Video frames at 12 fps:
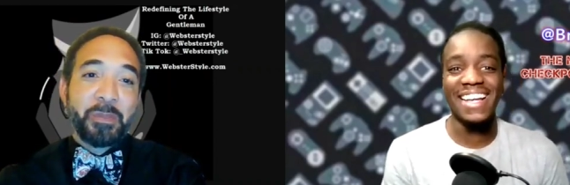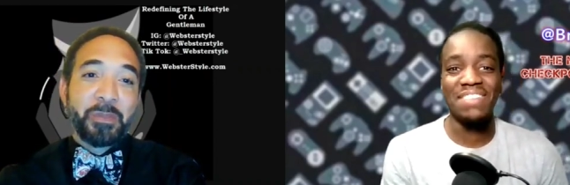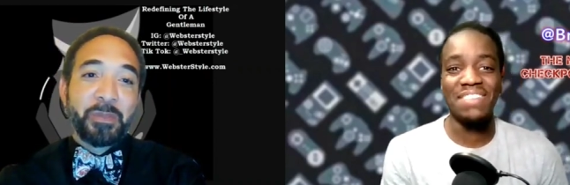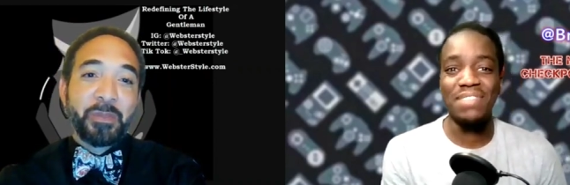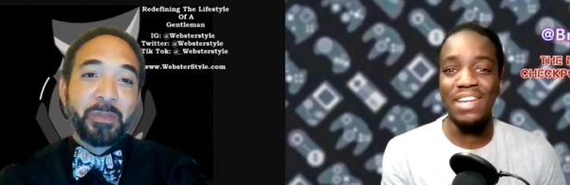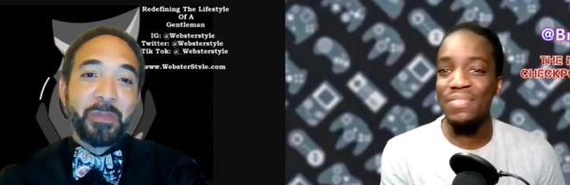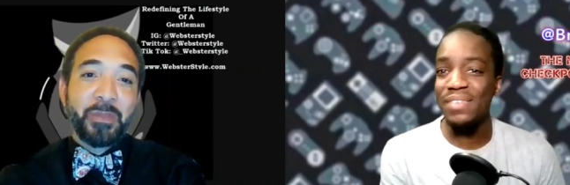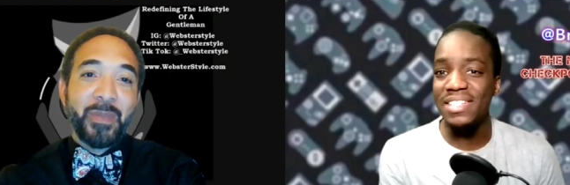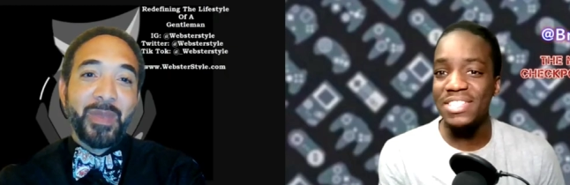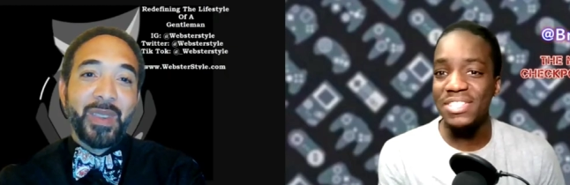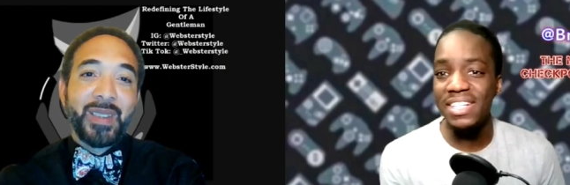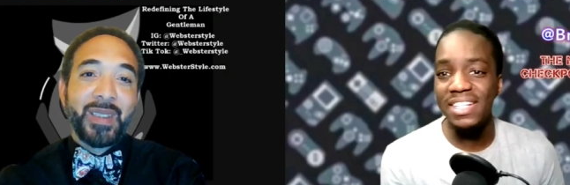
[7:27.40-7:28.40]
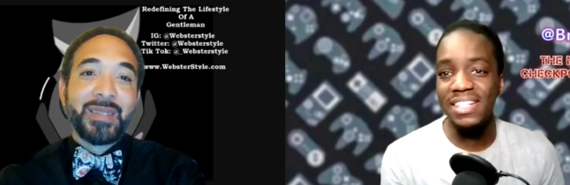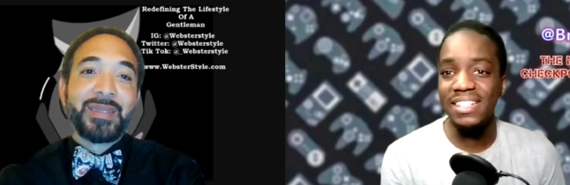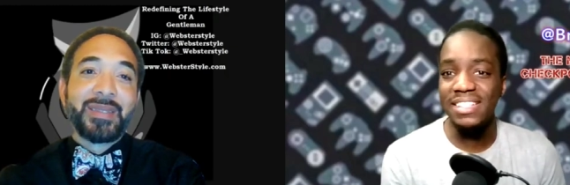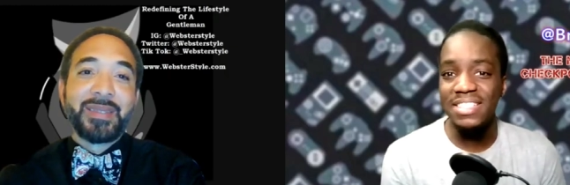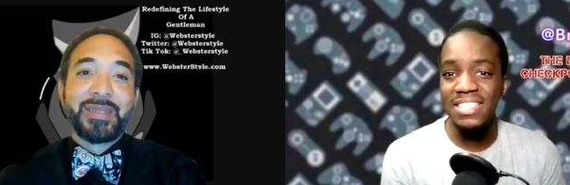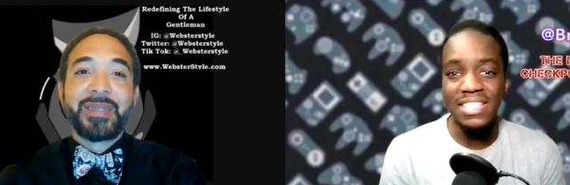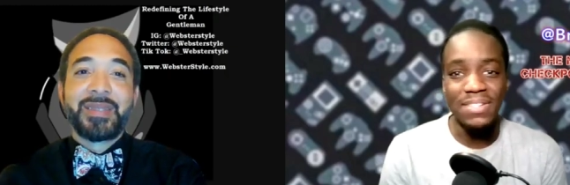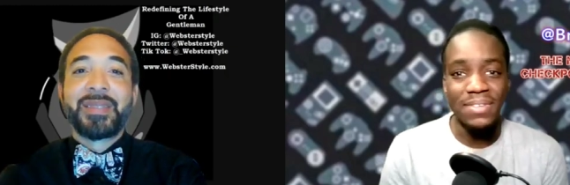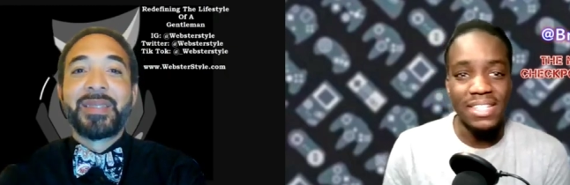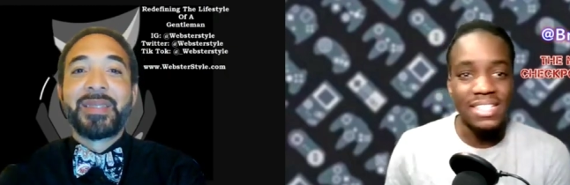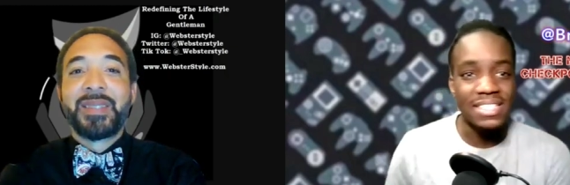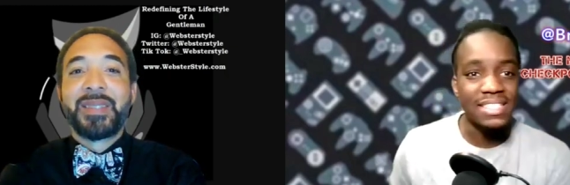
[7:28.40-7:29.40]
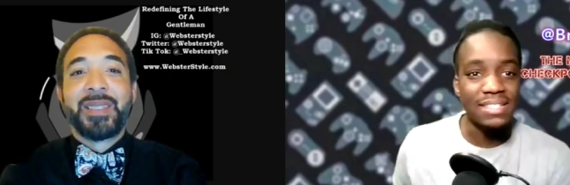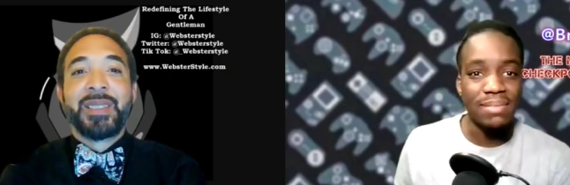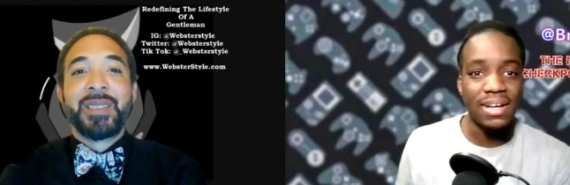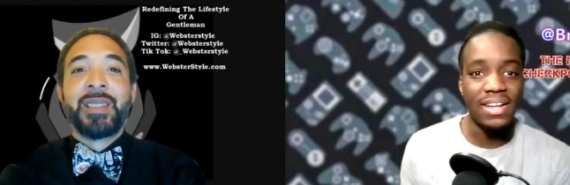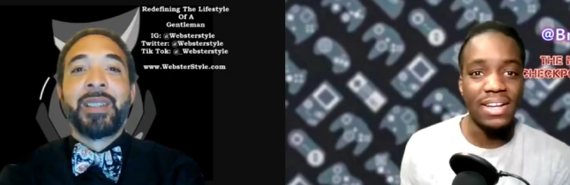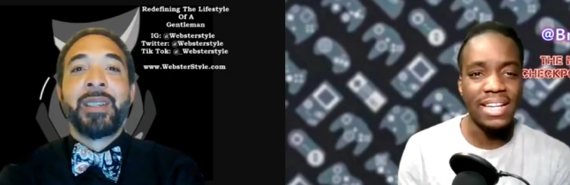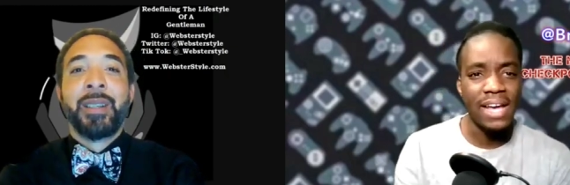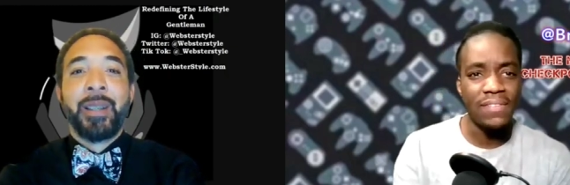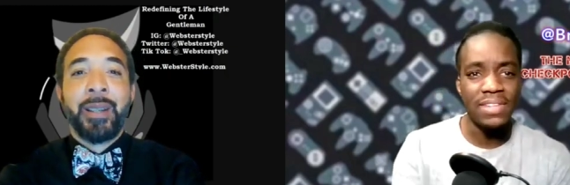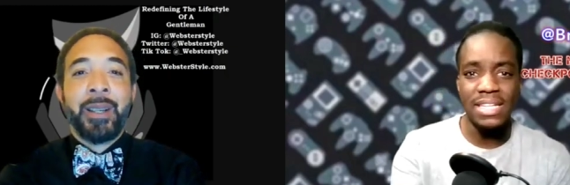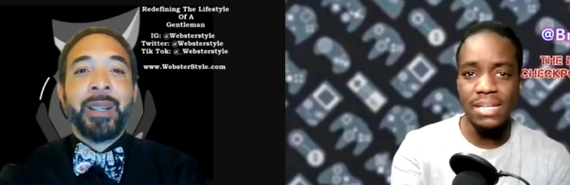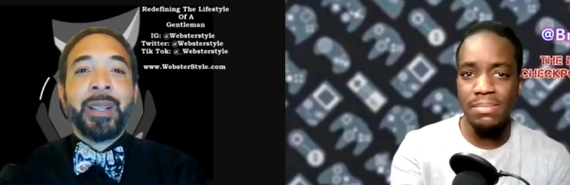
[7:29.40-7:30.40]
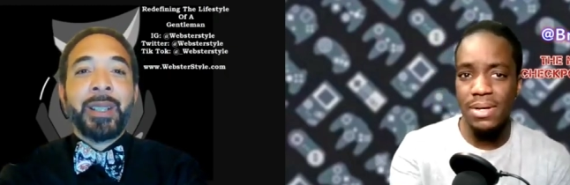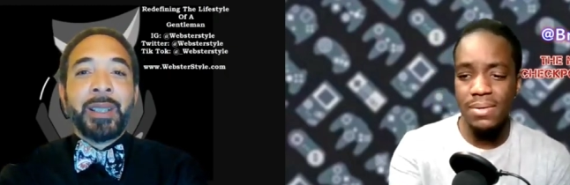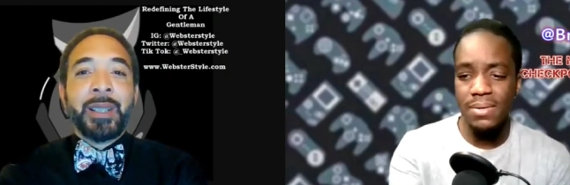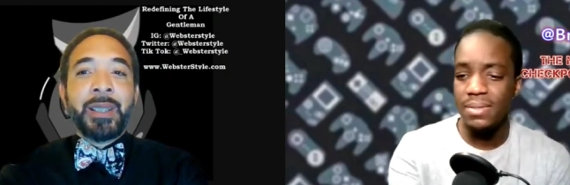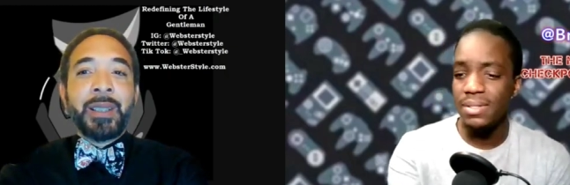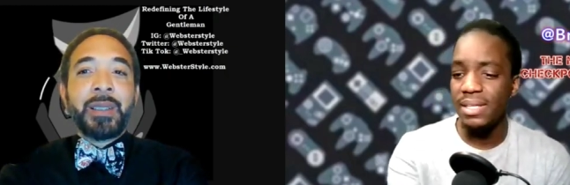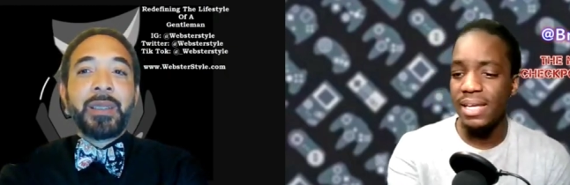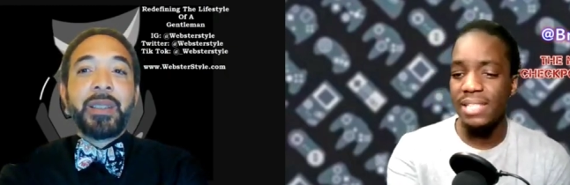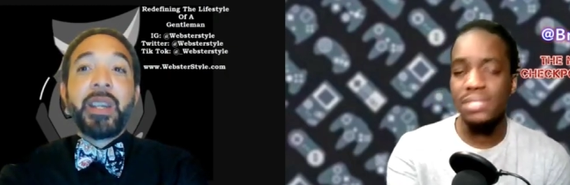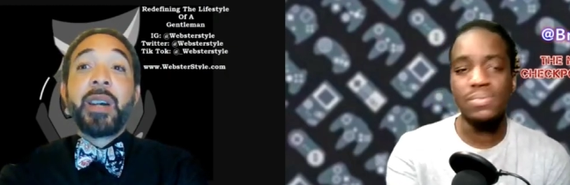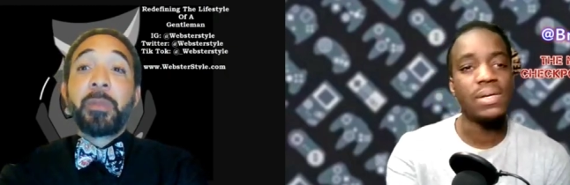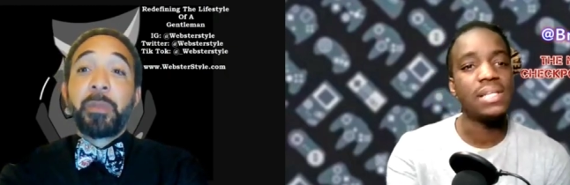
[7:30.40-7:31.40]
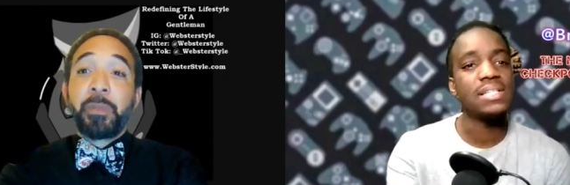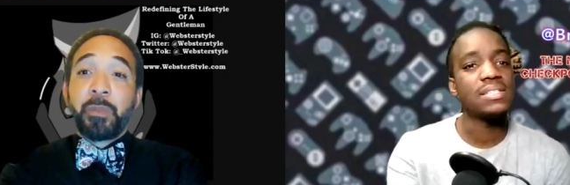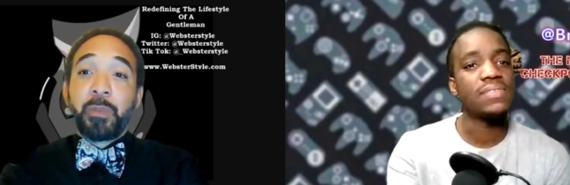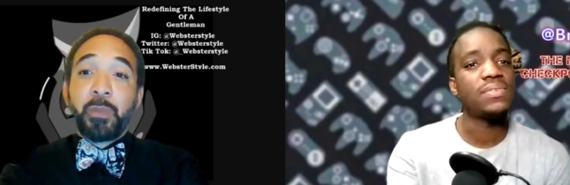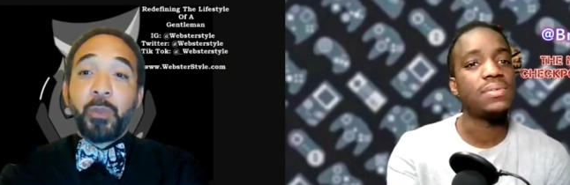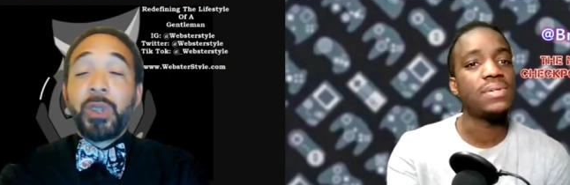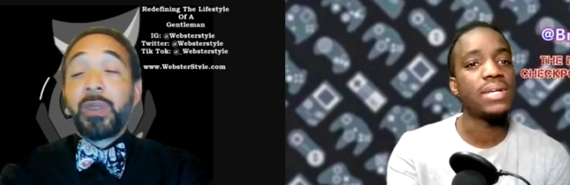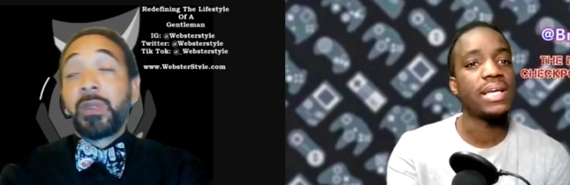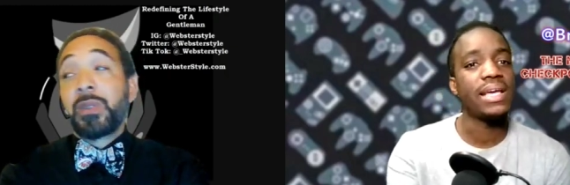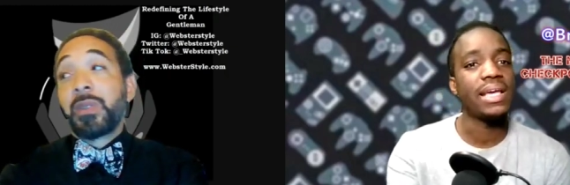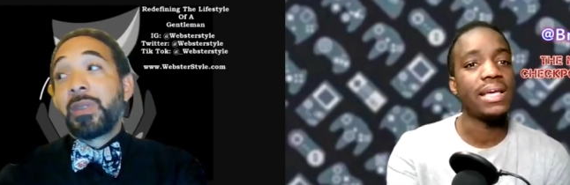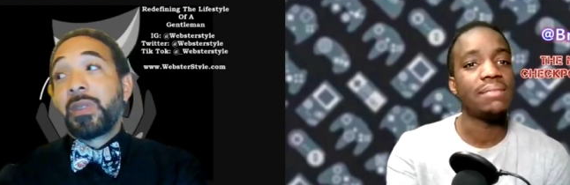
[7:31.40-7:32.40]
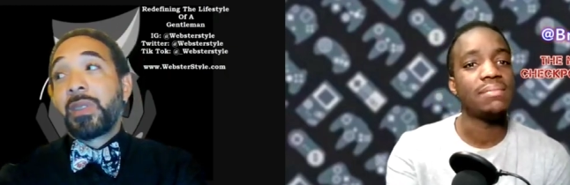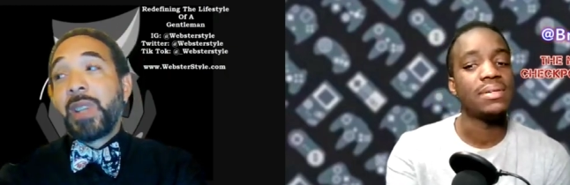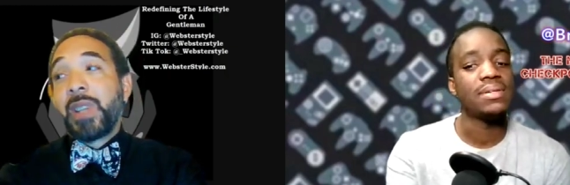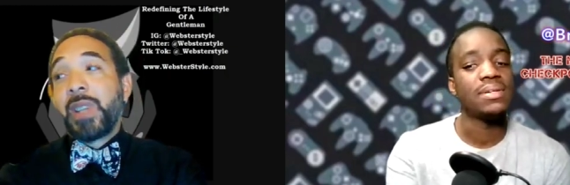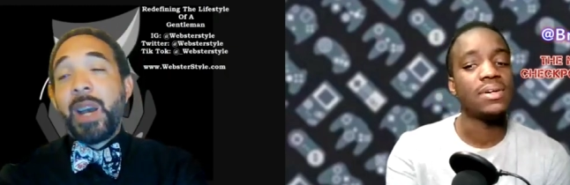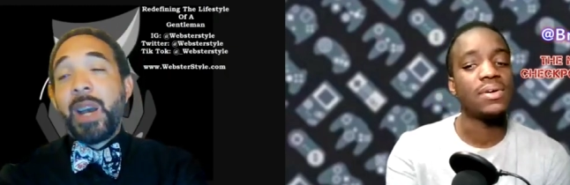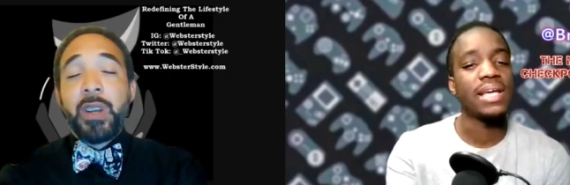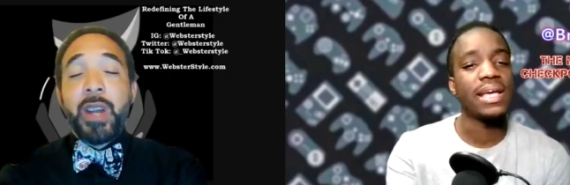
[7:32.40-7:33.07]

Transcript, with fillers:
Speaker 1: I'm definitely trying to see what this is about. They have a demo as yeah. well as a full game.
Speaker 2: They had one in